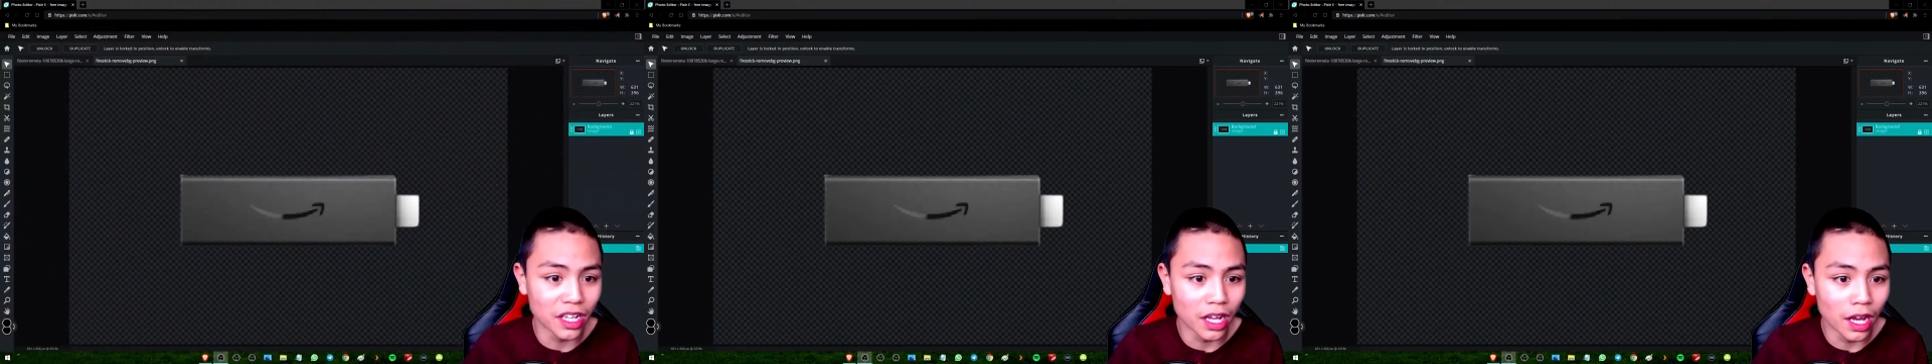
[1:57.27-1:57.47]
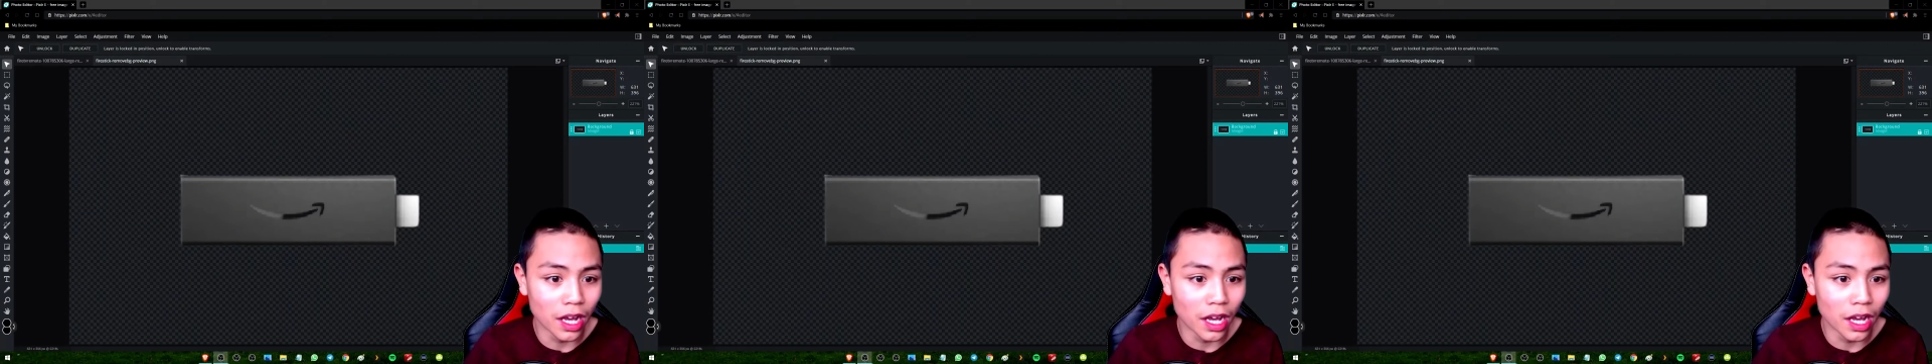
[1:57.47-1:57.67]

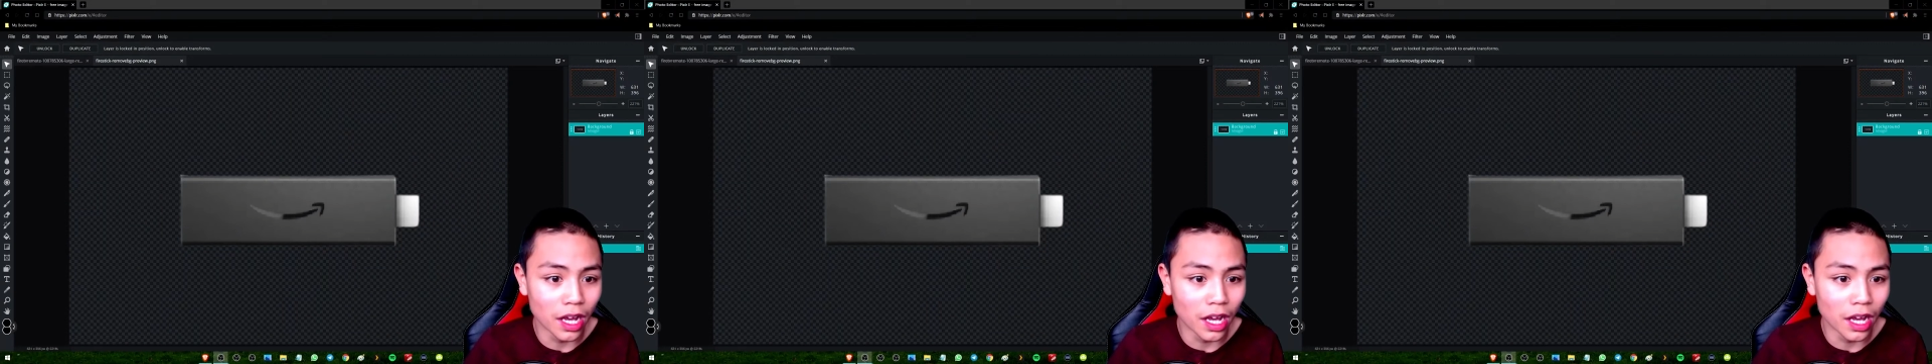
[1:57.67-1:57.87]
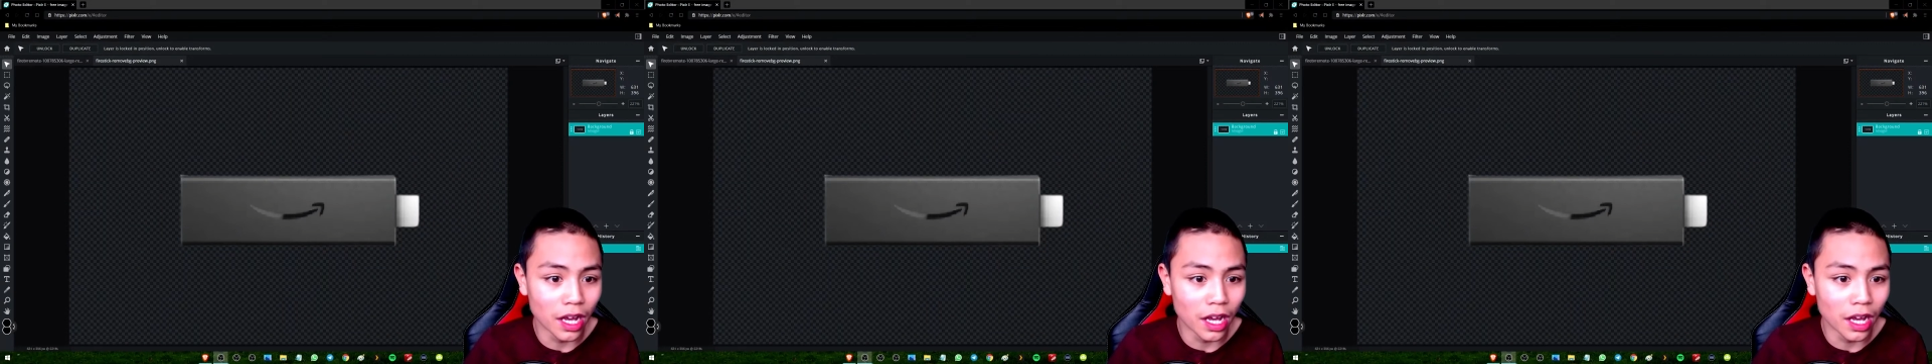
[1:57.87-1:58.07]
a
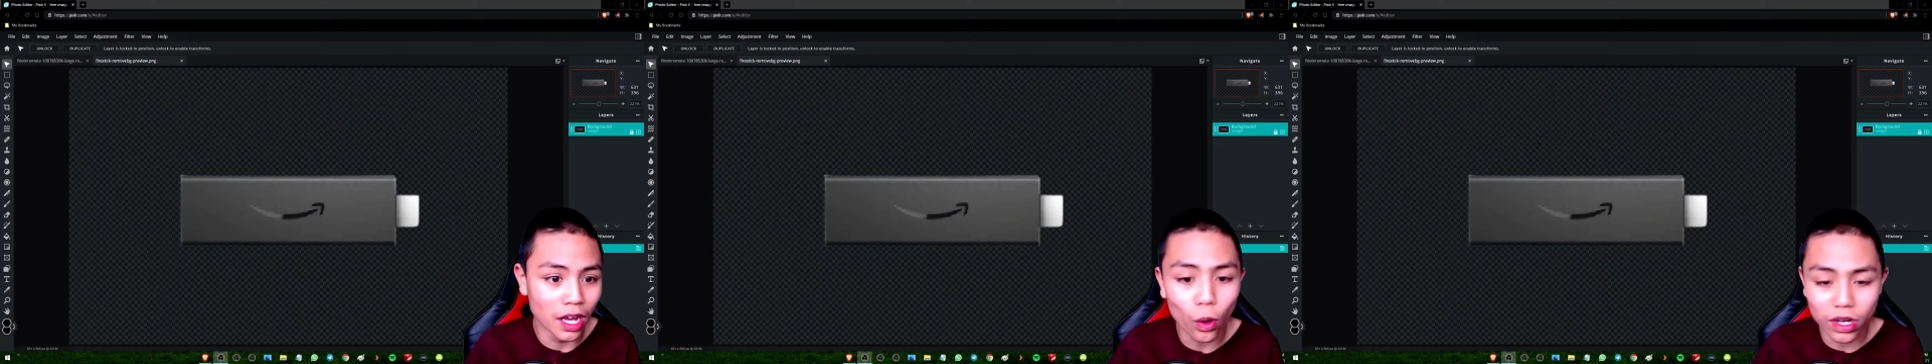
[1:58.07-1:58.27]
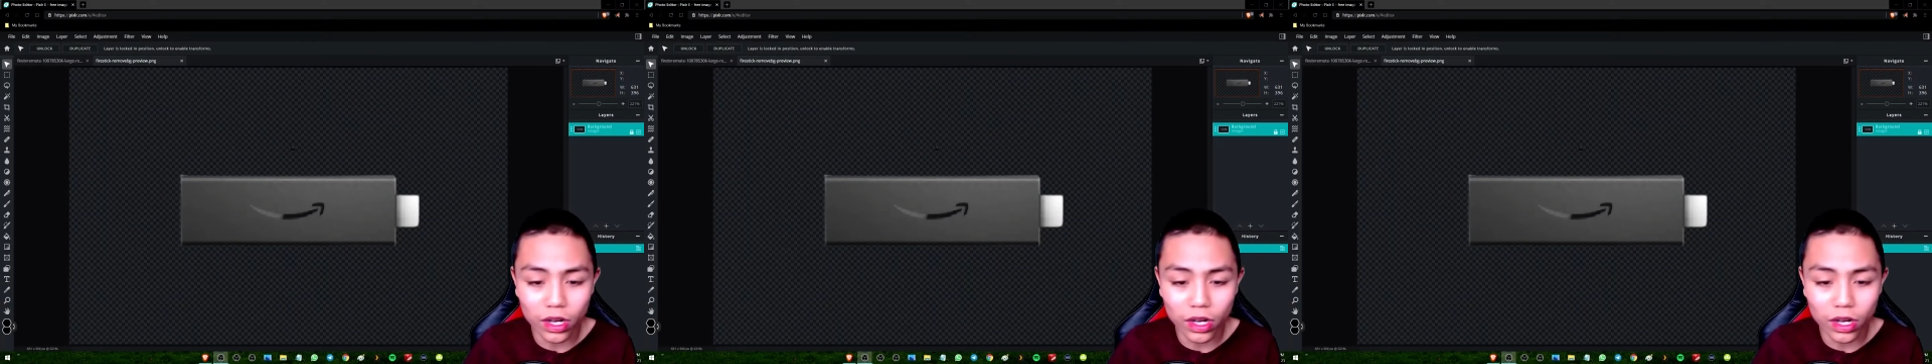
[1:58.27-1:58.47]

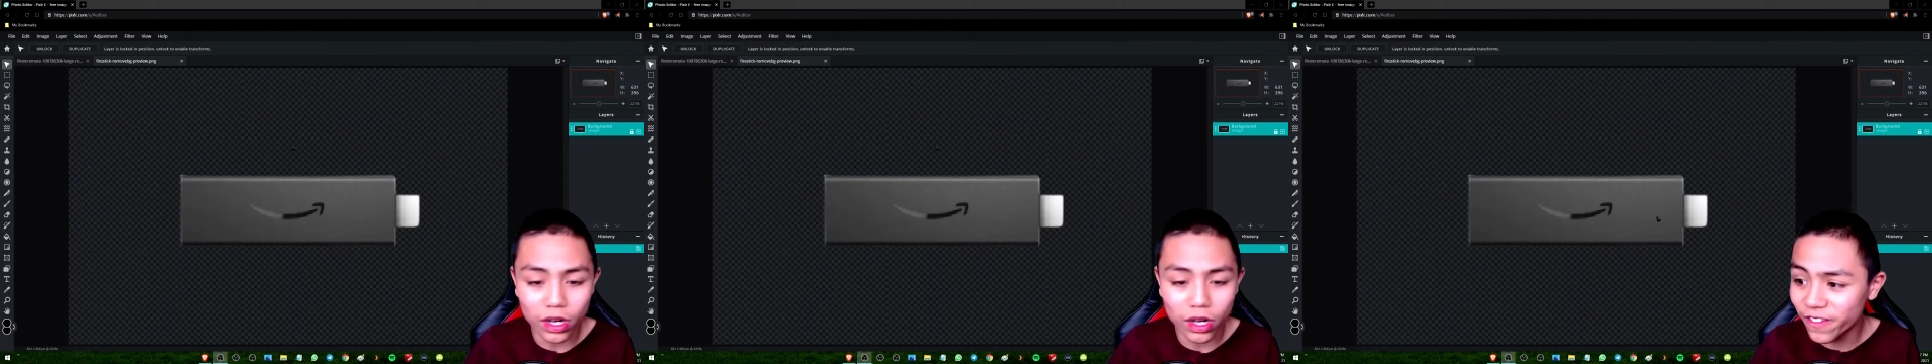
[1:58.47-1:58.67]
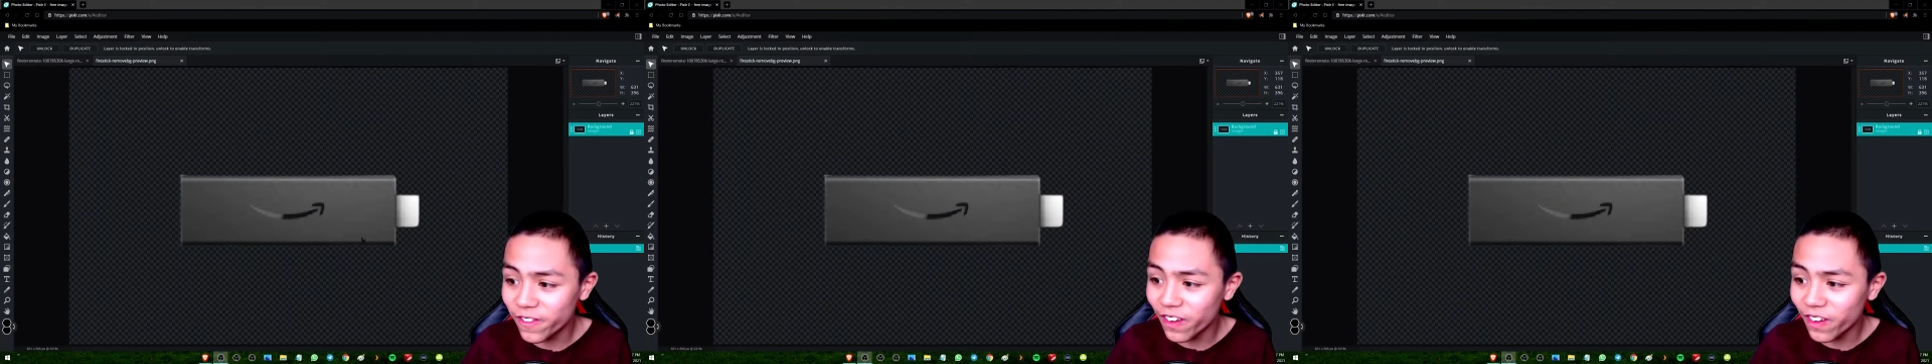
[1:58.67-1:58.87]
4K
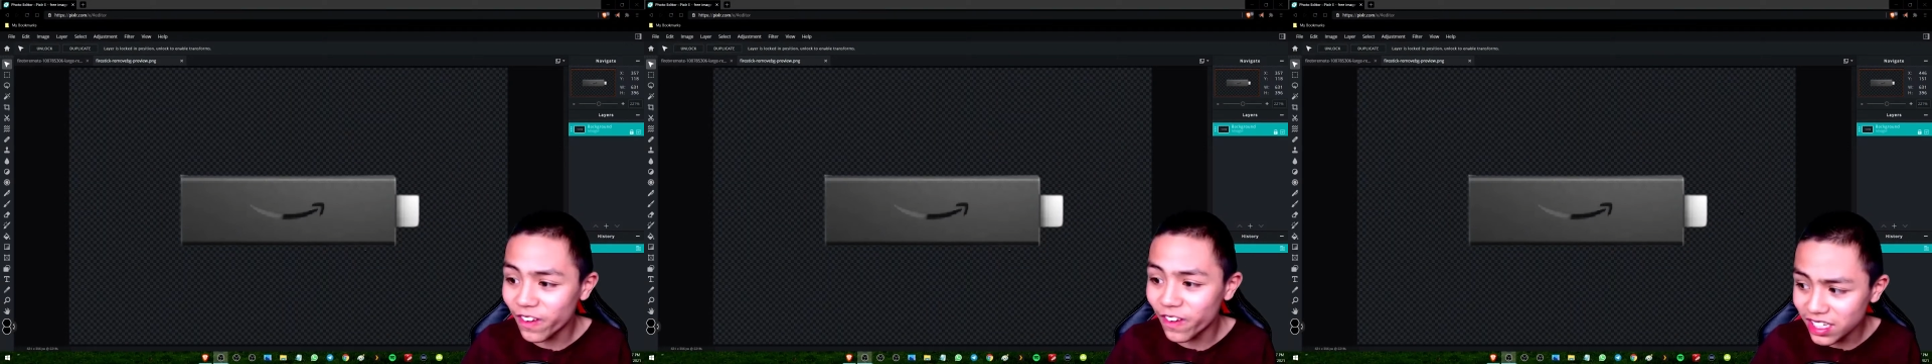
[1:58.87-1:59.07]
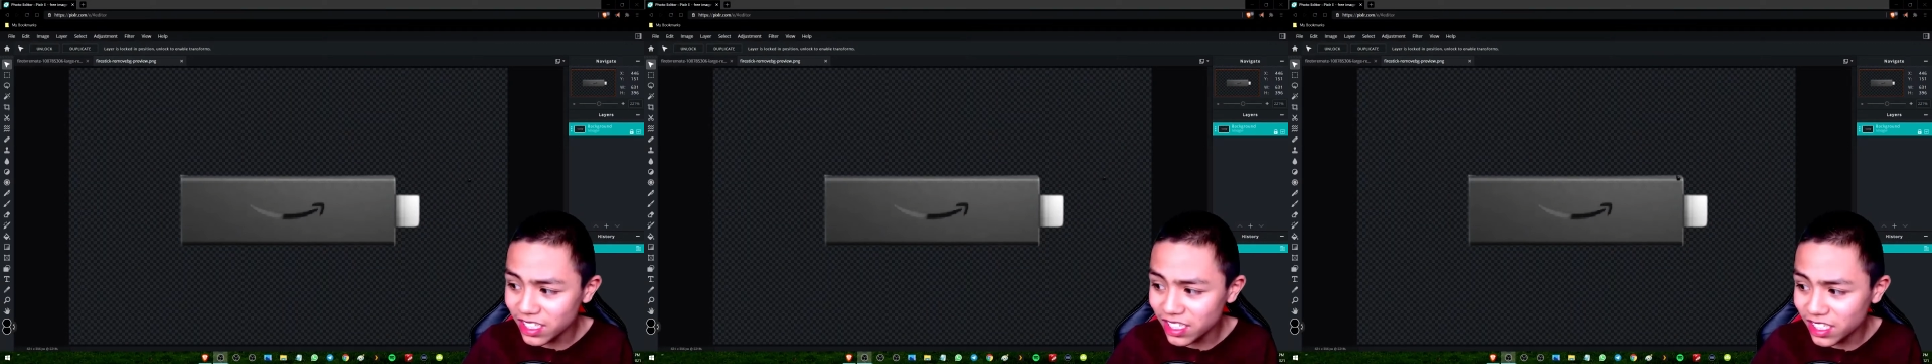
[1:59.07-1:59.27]
Fire
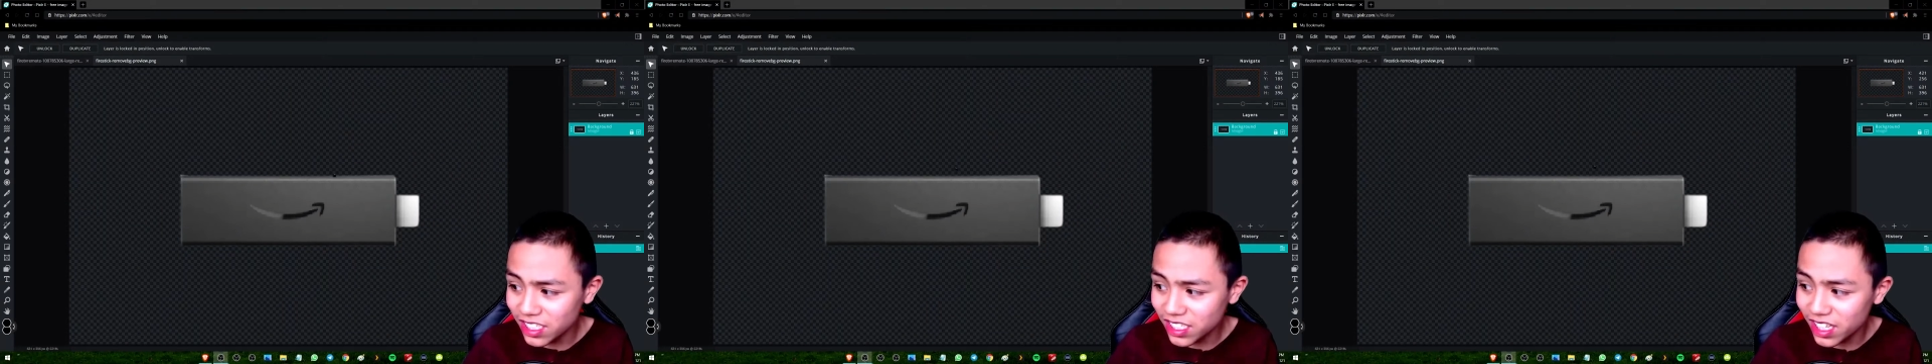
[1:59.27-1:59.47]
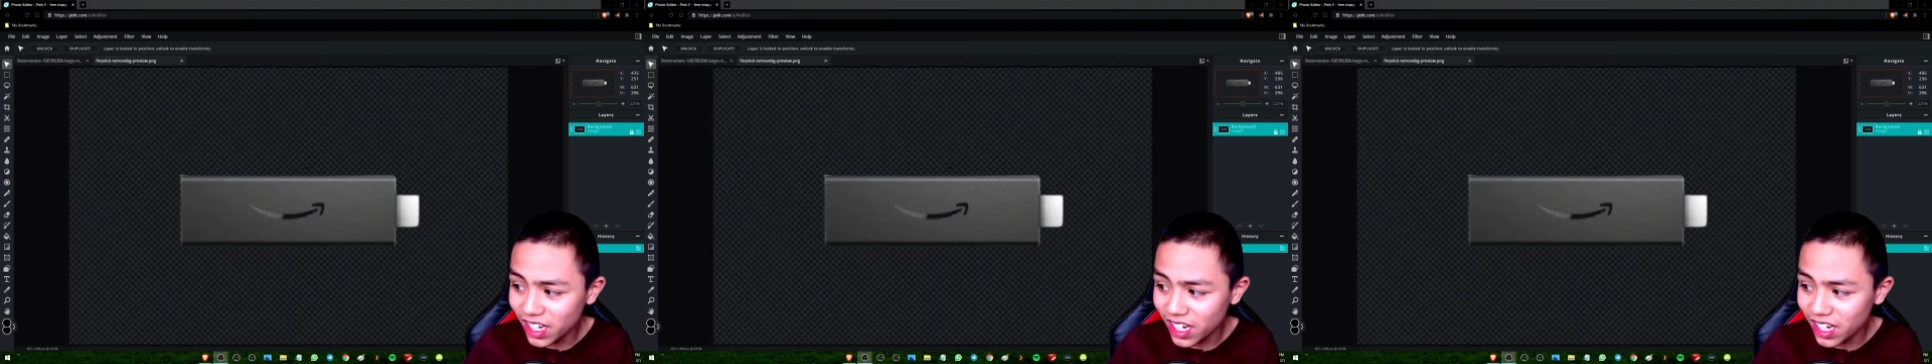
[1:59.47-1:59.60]
Stick.